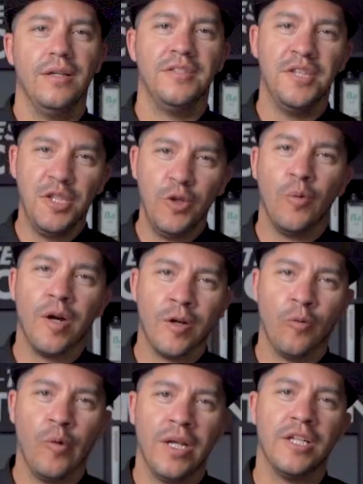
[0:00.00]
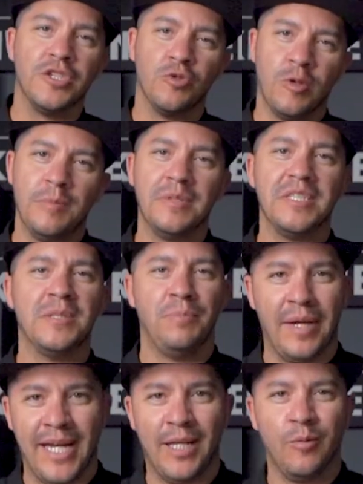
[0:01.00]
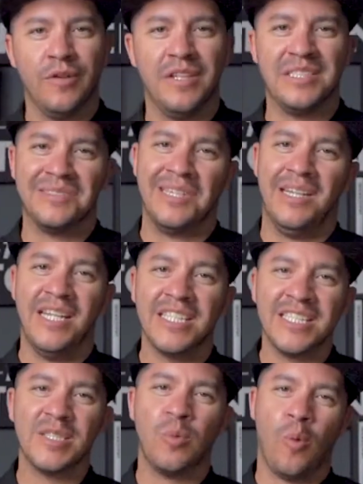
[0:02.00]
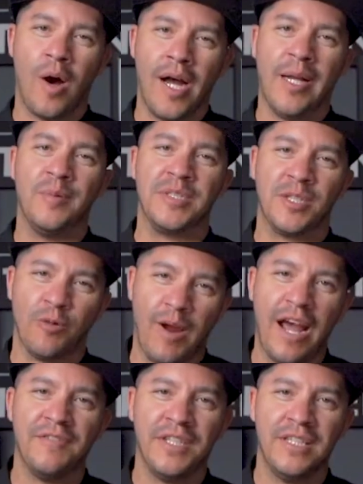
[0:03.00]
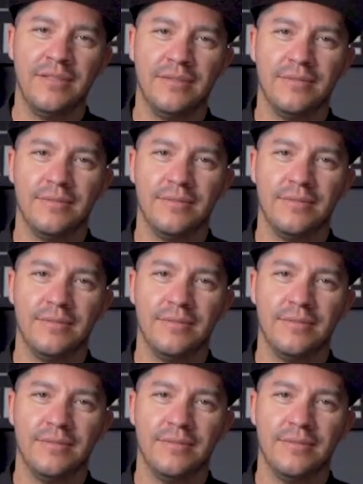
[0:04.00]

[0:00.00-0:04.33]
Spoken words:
Do you want to win a trip to Spain where this delicious wine was crafted?